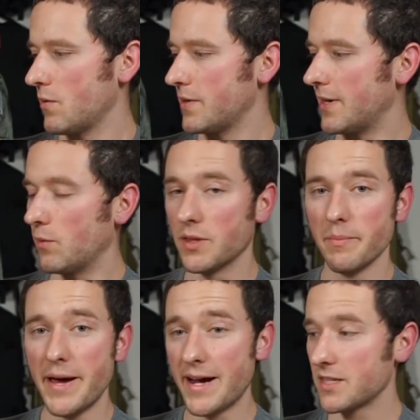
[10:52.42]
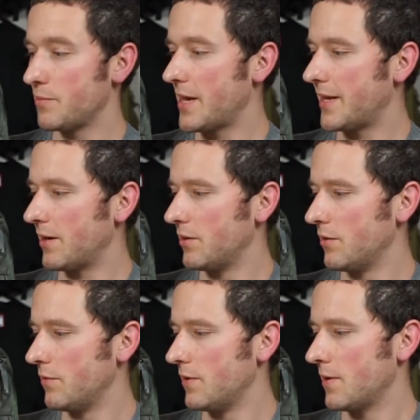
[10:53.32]
You got what the pack's made out
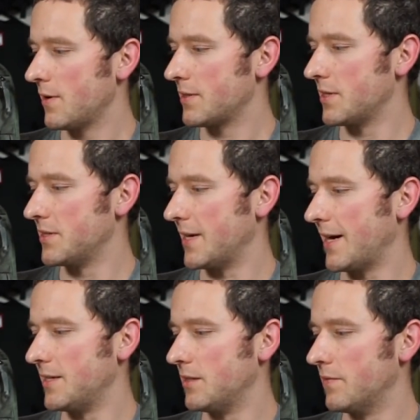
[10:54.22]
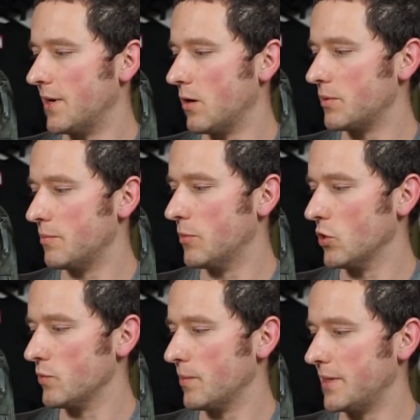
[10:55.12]
of, designed and developed in
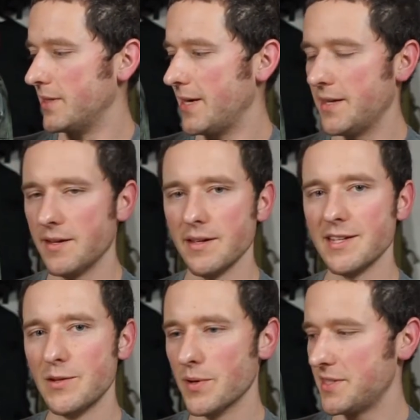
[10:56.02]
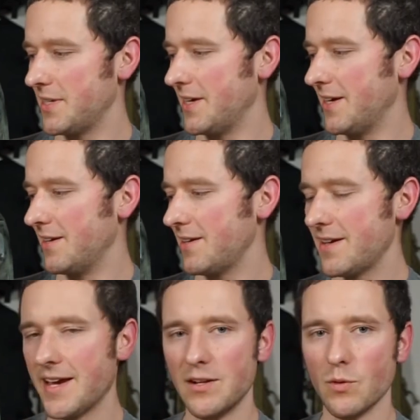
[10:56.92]
Bozeman, Montana, USA,
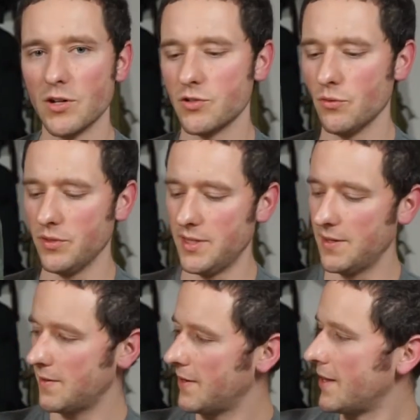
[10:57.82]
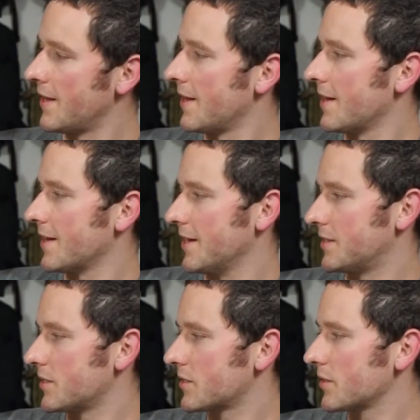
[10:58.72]
hand wash only.
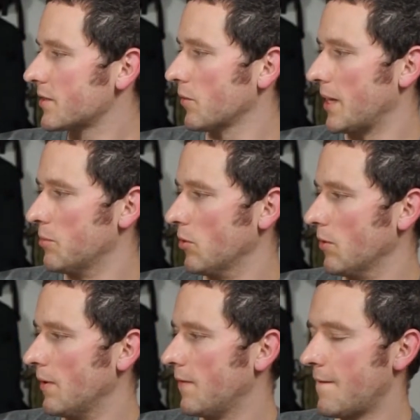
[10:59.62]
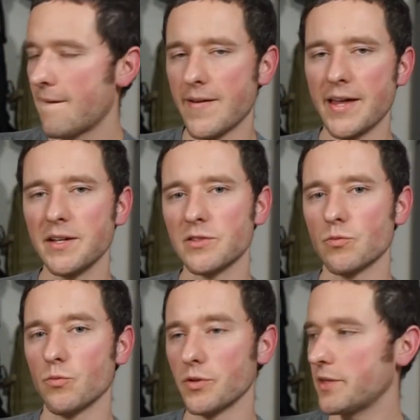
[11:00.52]
It's a slick label. I think it's
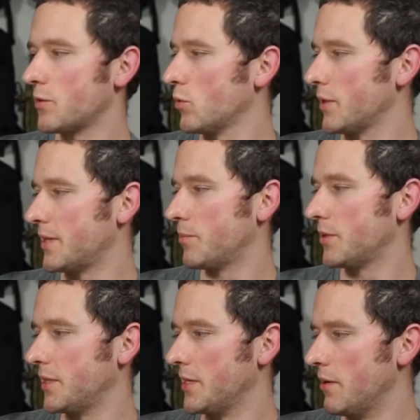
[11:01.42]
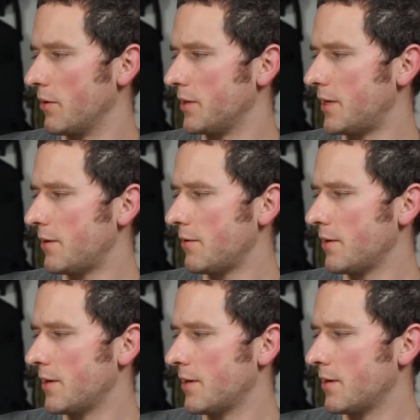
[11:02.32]
really cool that they the year on there
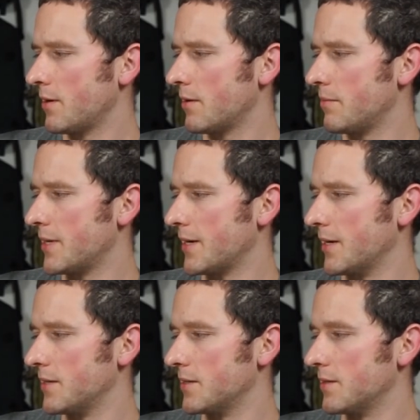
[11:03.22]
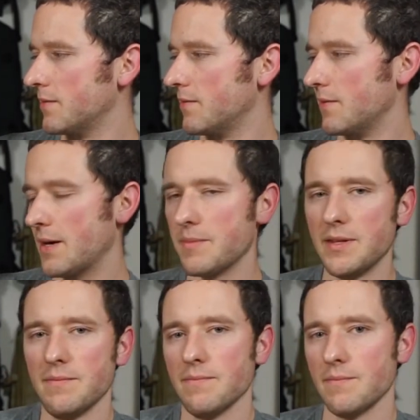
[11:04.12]
because, I
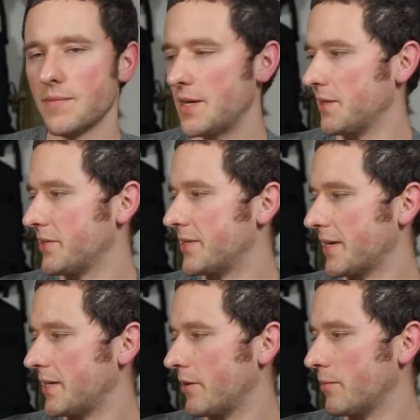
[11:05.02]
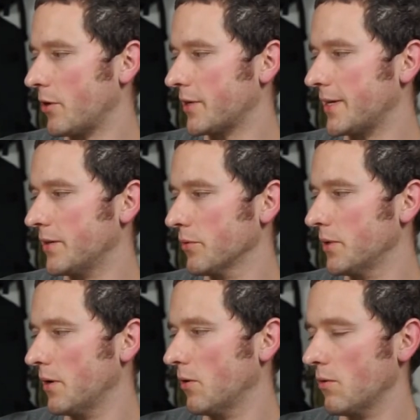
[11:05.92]
mean, then on the secondary market, you'll
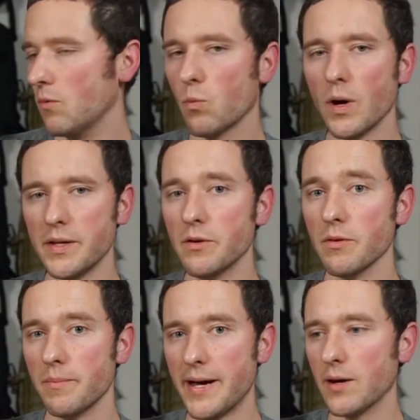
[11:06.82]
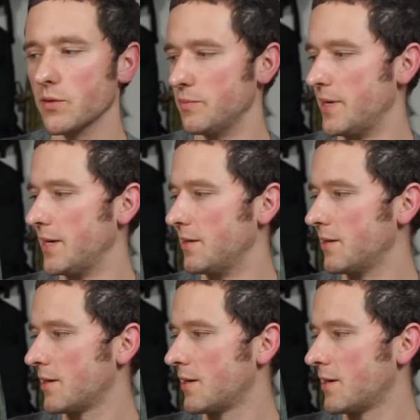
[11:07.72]
know what year the pack was made.
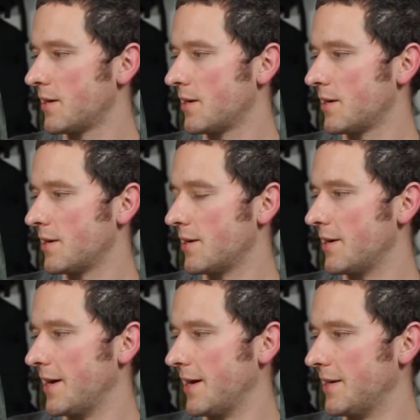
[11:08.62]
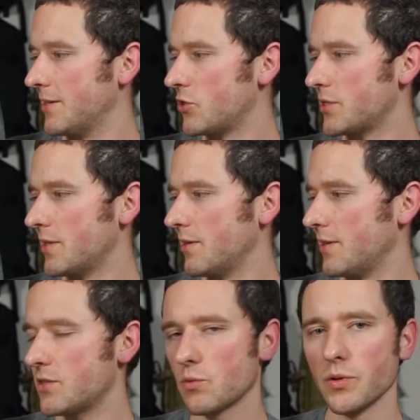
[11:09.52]
And it's
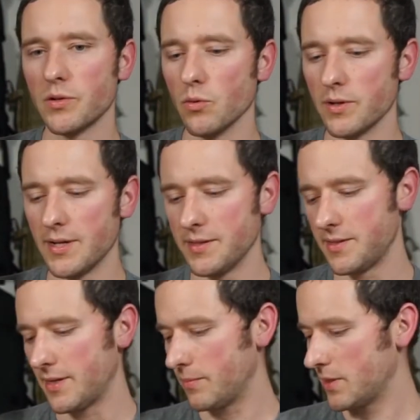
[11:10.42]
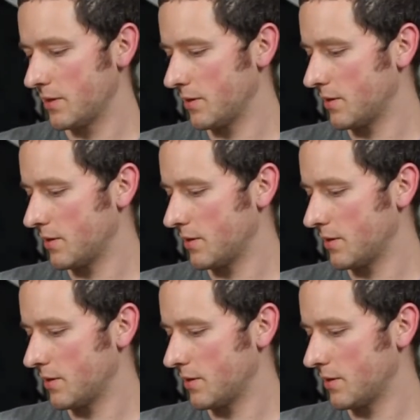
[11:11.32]
a really cool concept.